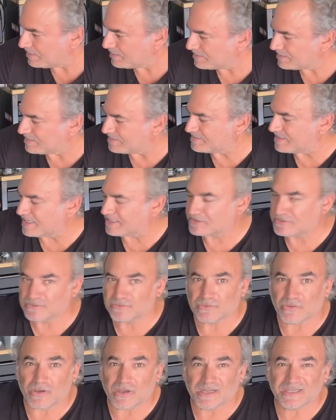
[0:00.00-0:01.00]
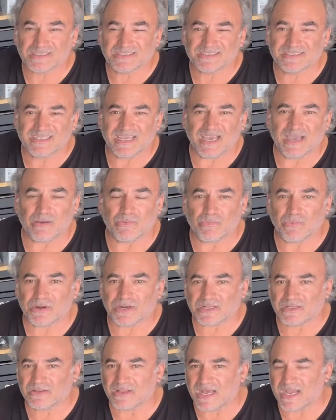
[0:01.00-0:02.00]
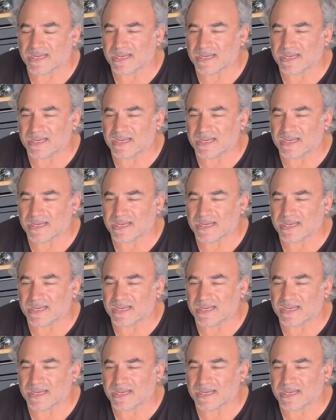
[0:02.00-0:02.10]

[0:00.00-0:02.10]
Didn't take too long. It's now 1 o'clock.